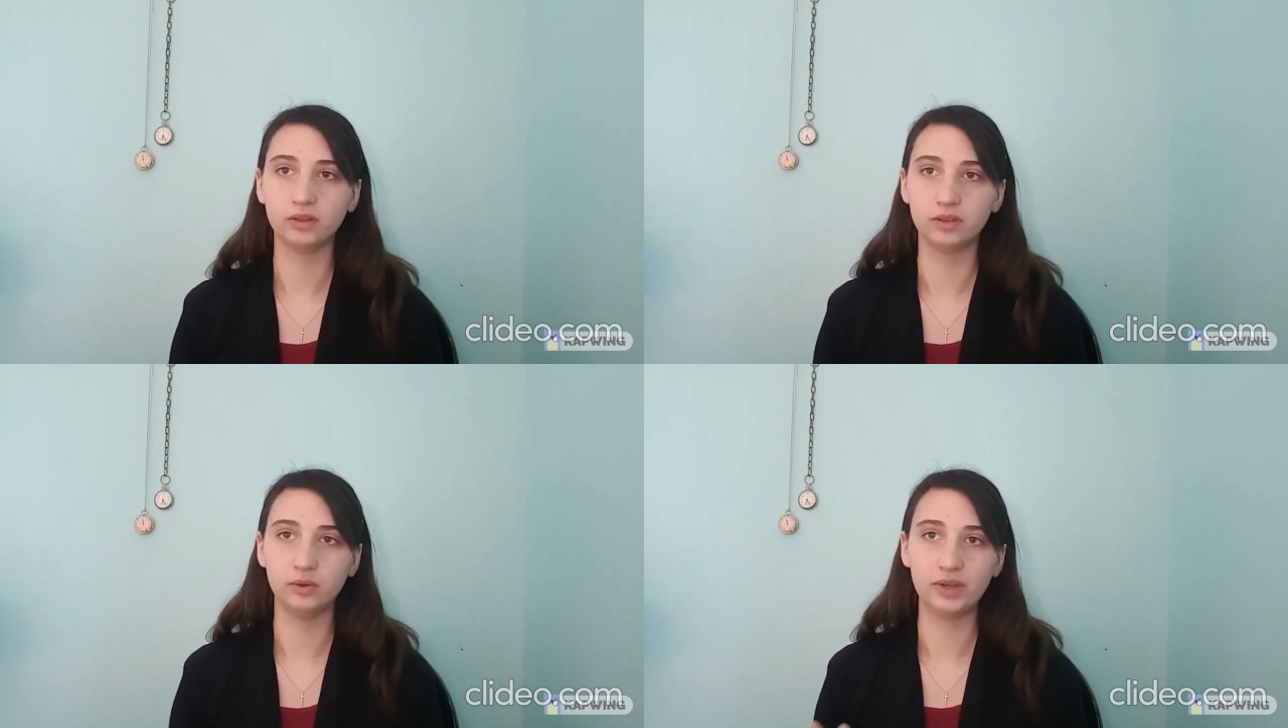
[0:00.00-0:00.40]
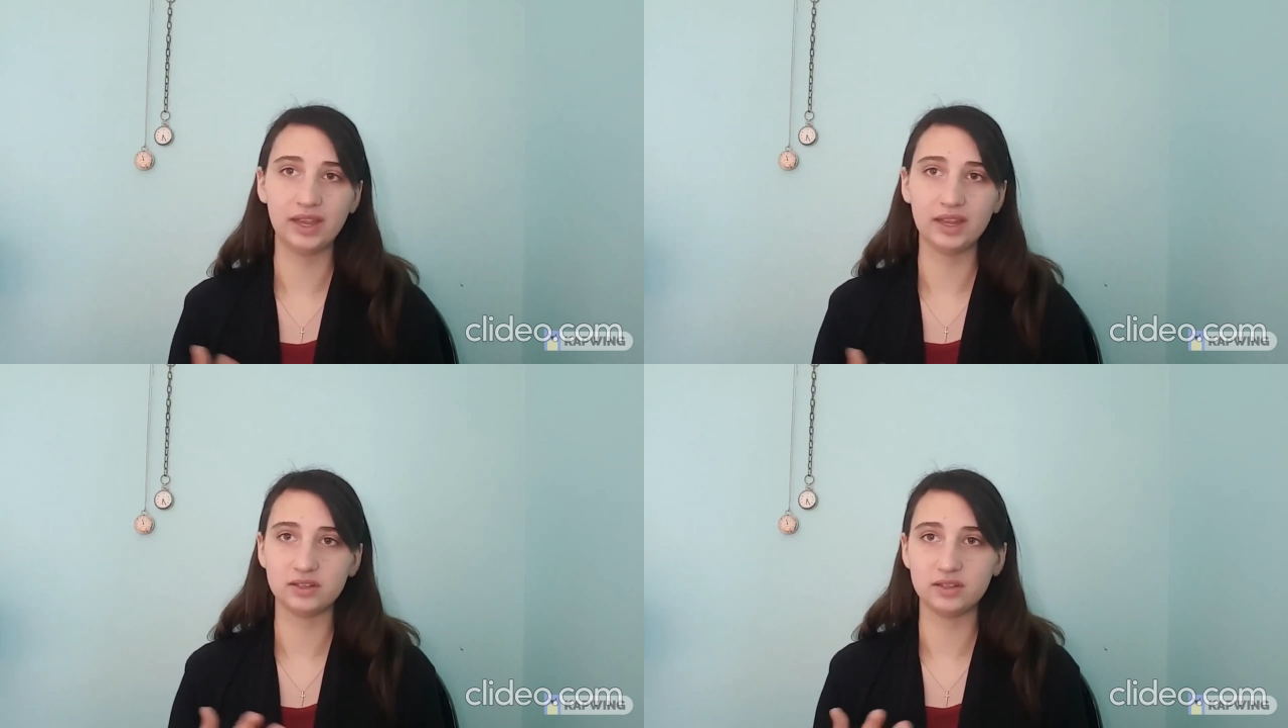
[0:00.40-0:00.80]
You,
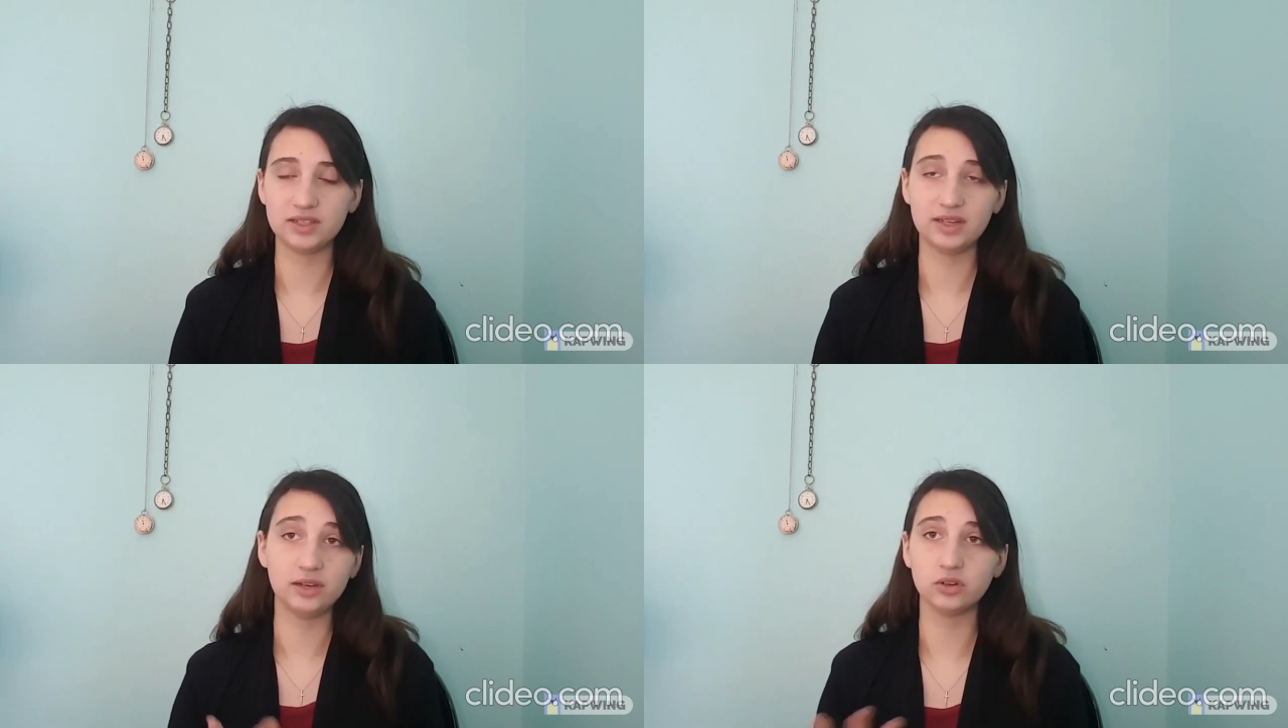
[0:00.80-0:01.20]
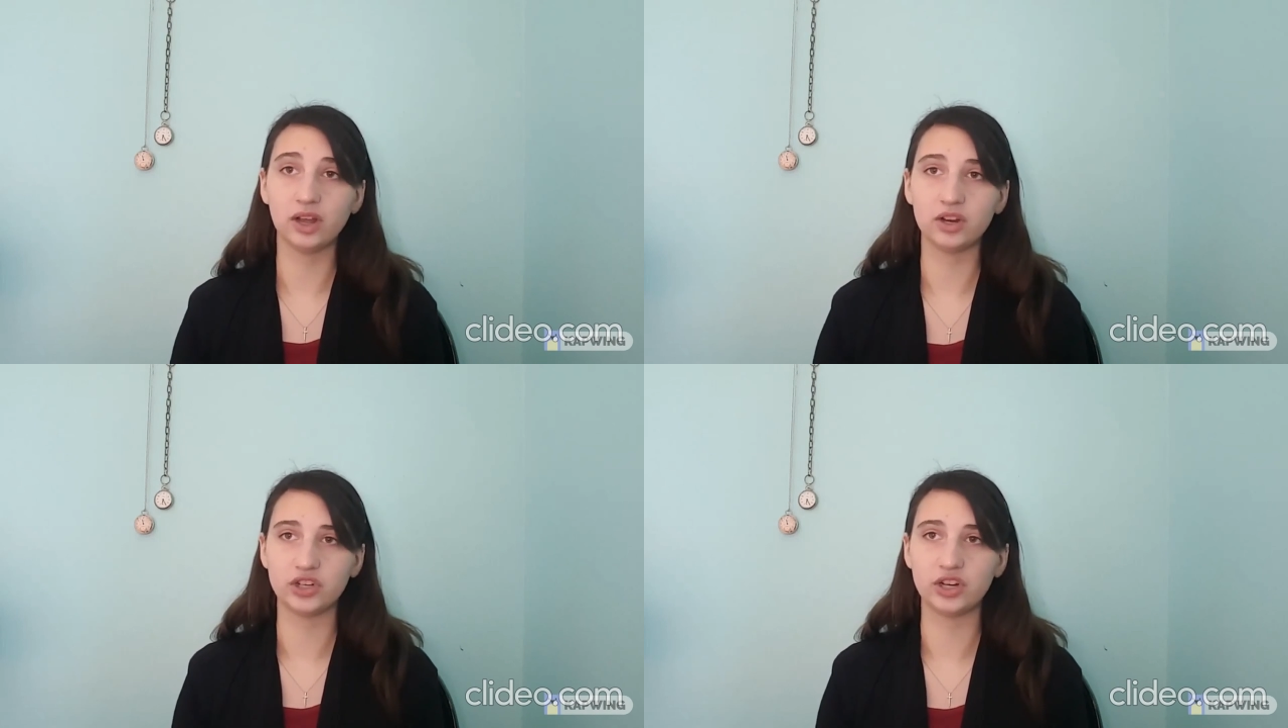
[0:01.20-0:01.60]
can't see or
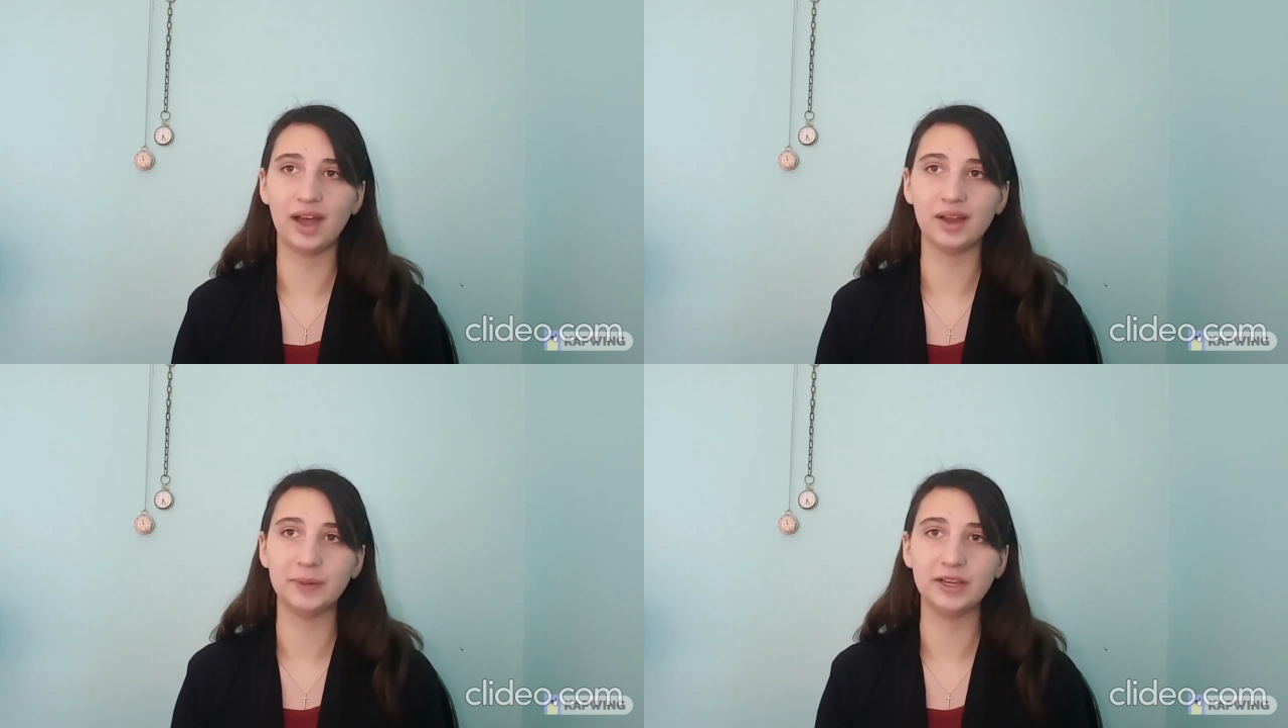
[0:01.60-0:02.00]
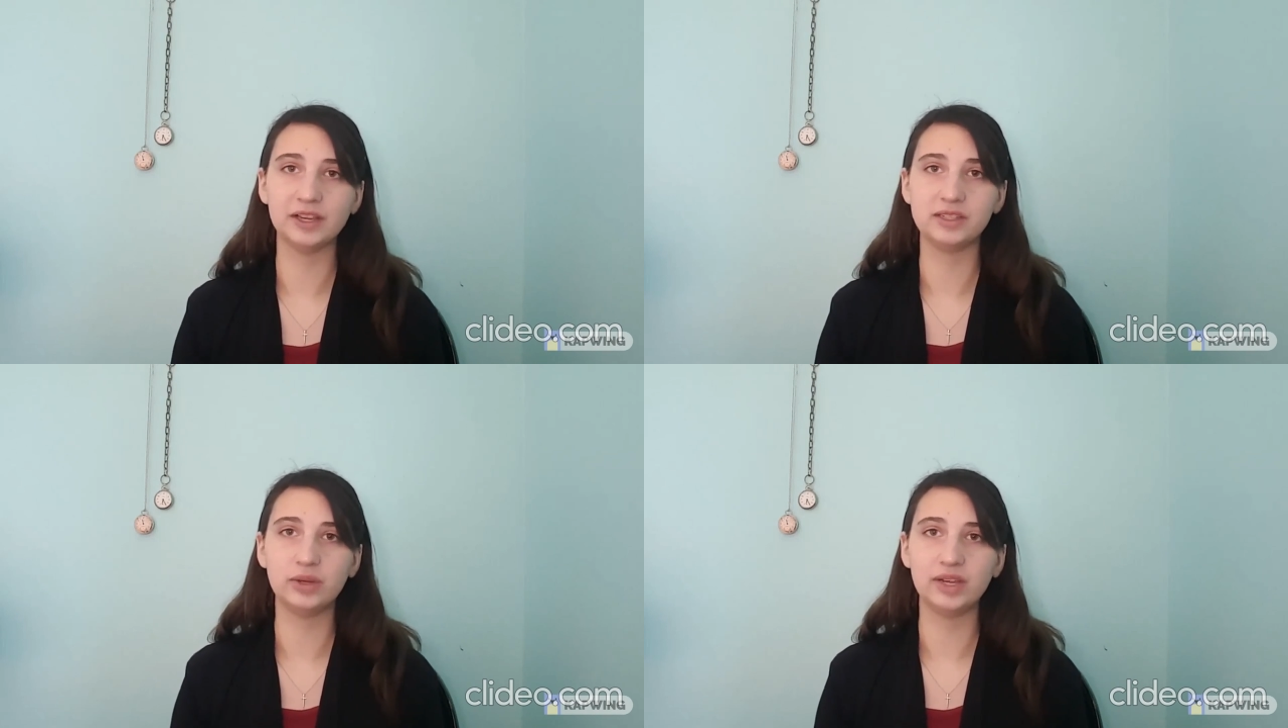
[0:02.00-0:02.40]
touch God
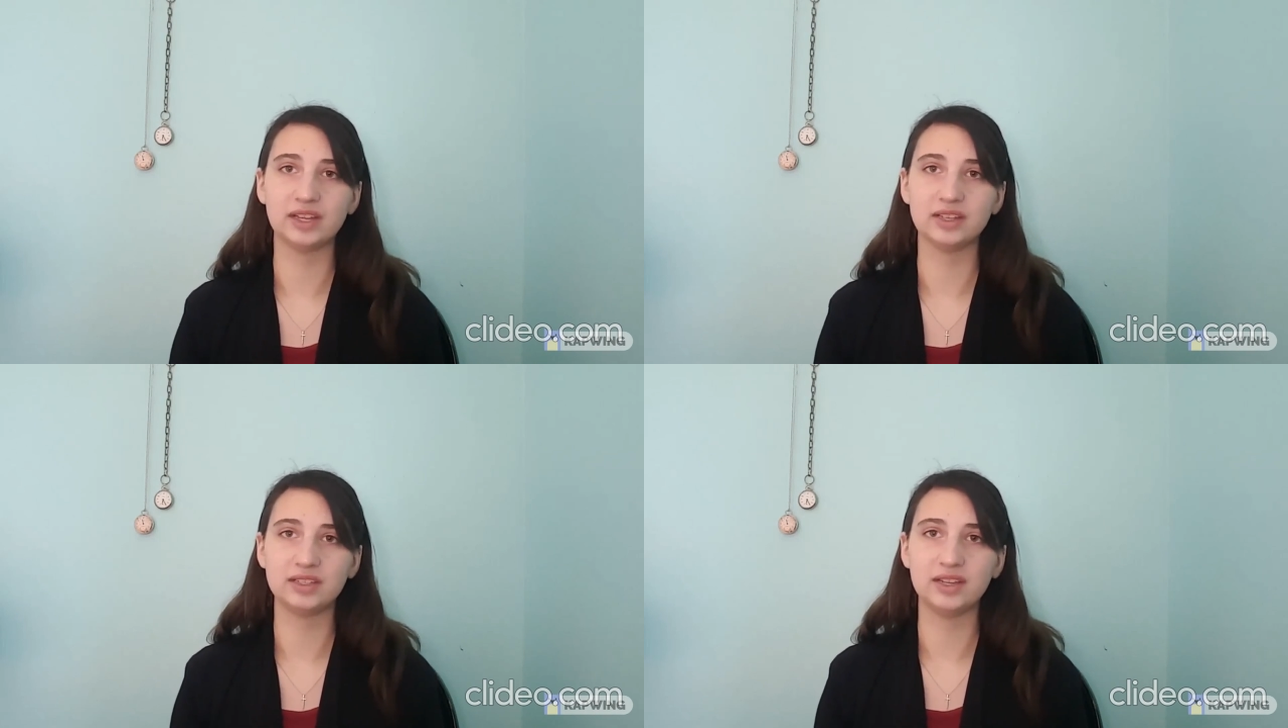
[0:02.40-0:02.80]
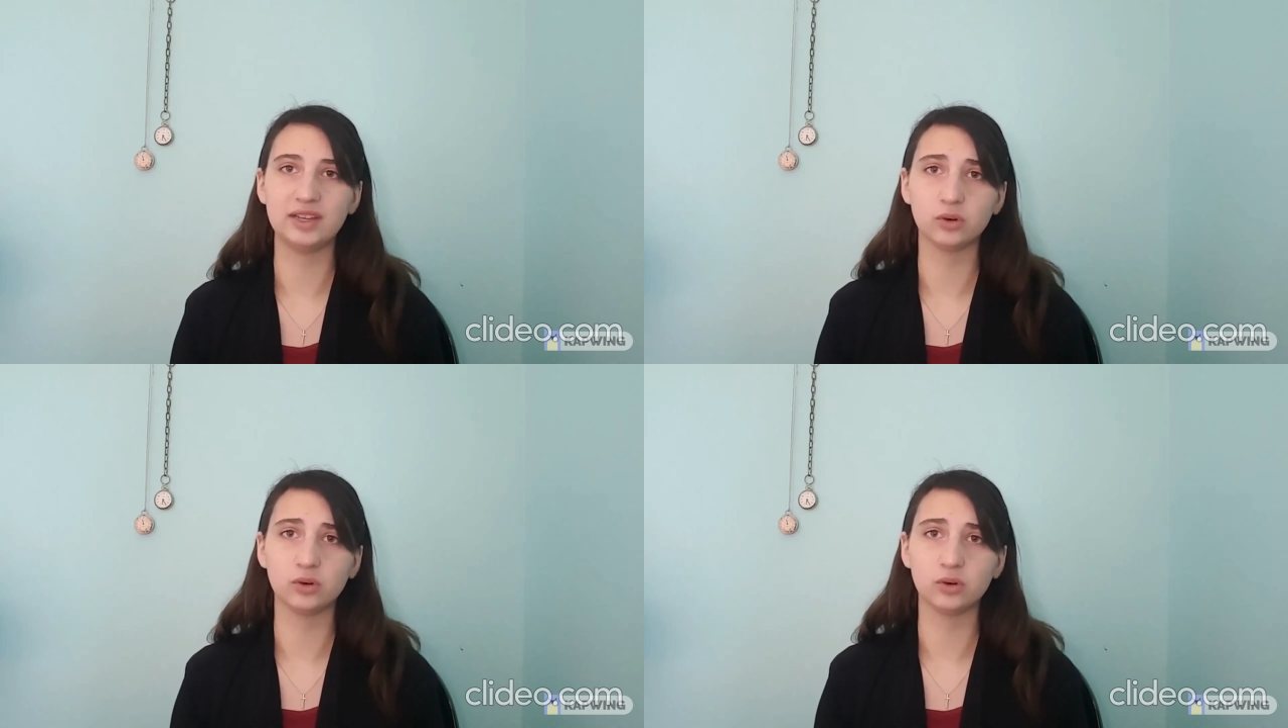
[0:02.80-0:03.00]
because you can't see